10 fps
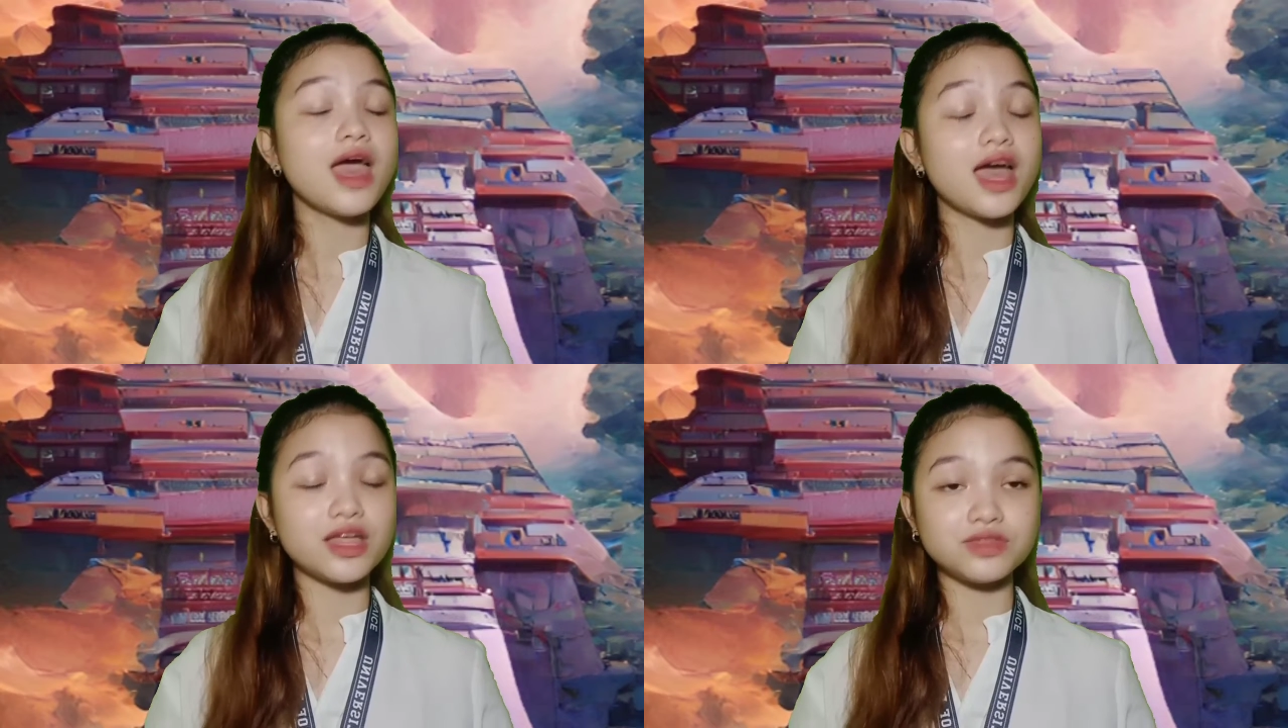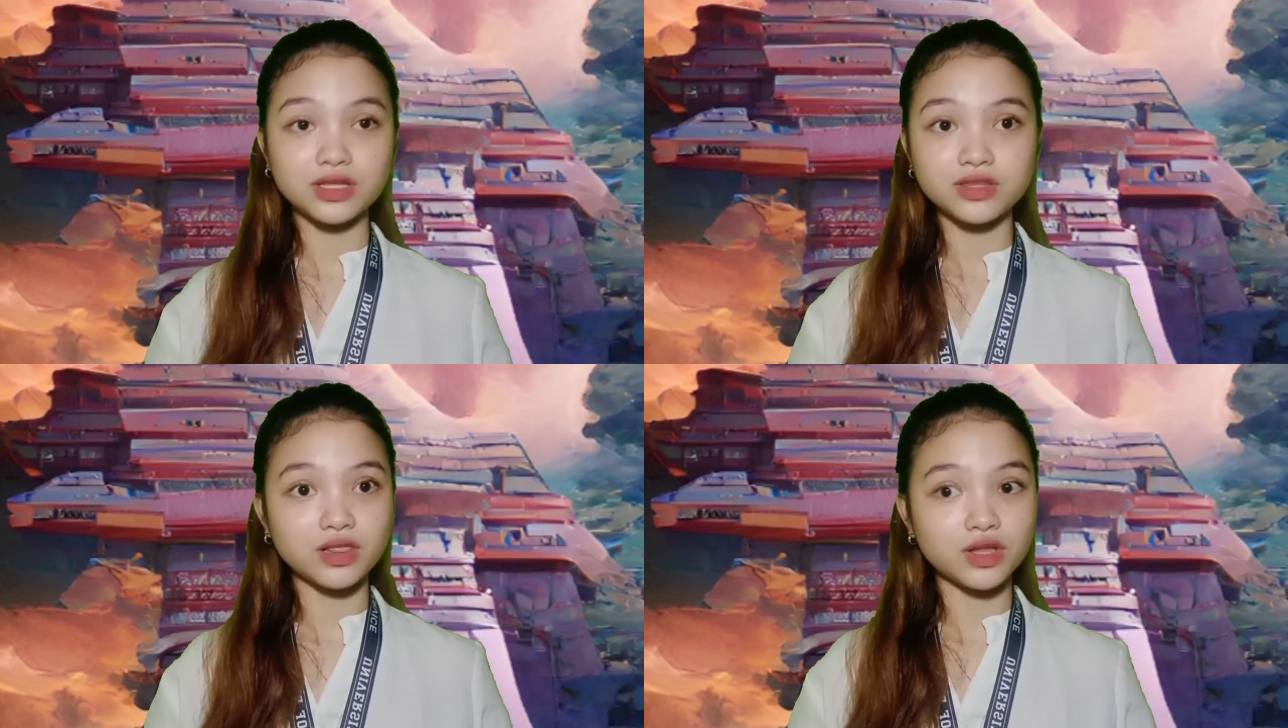and
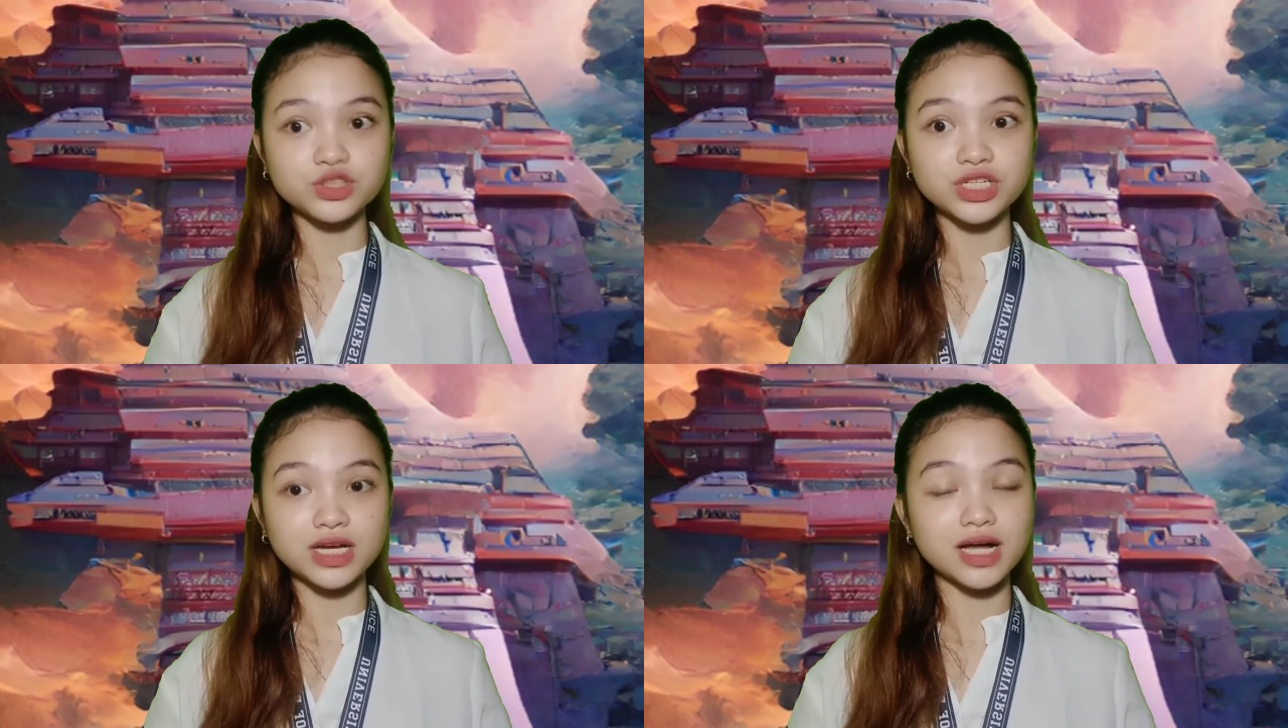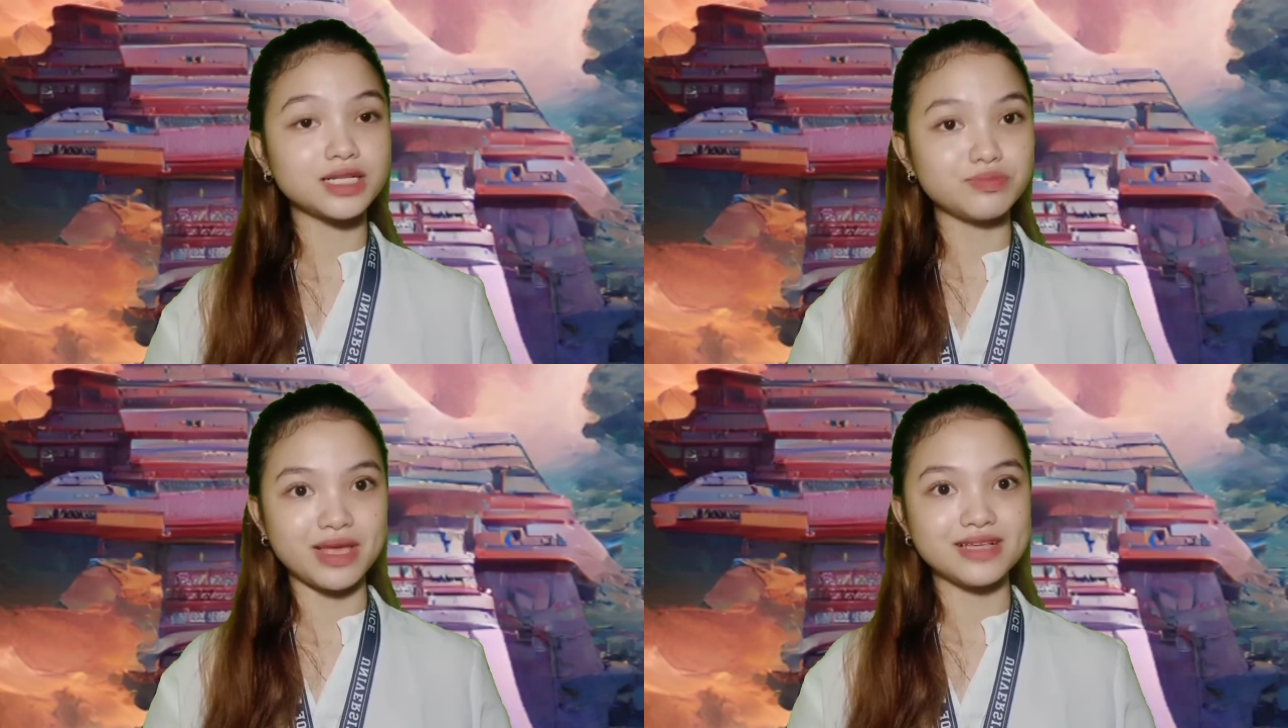technological
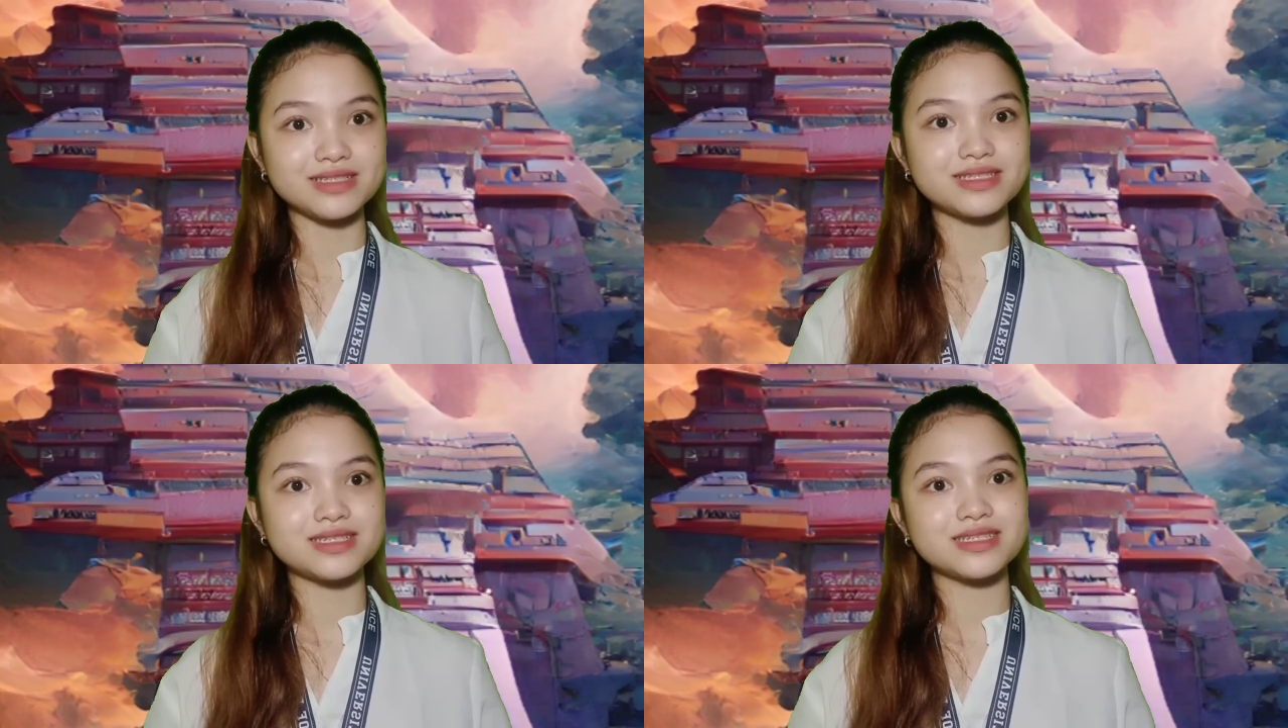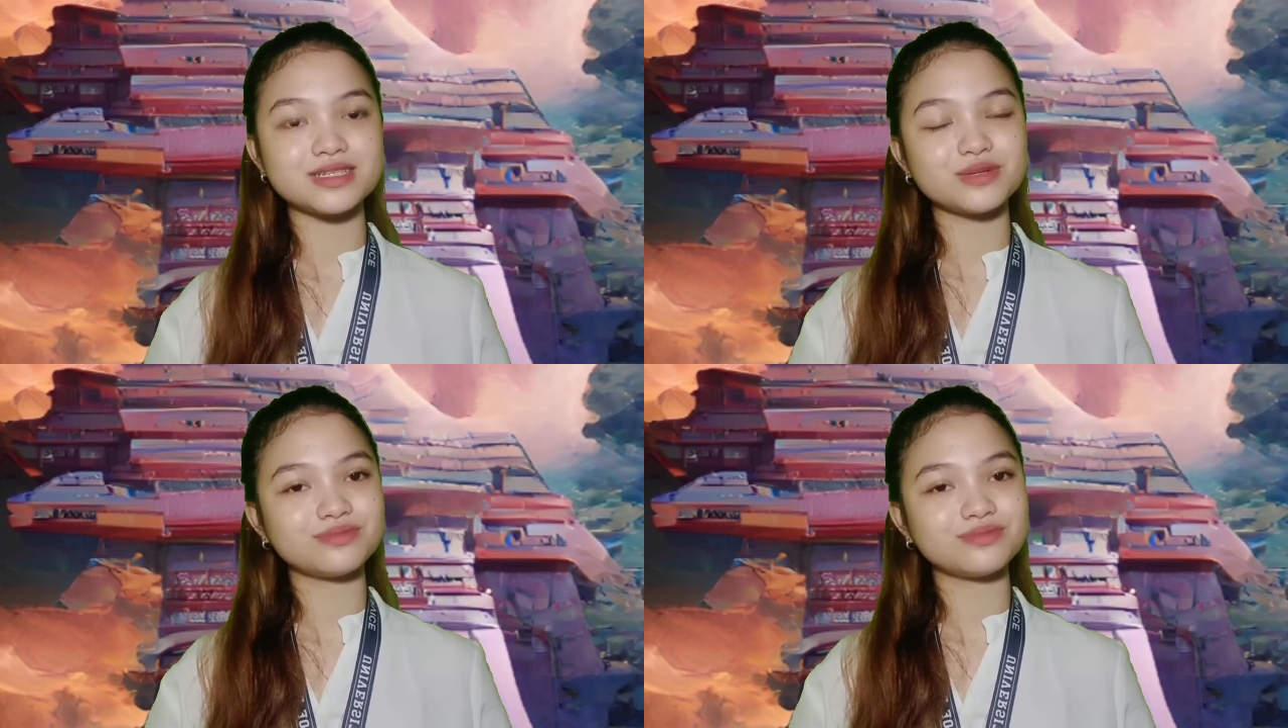base.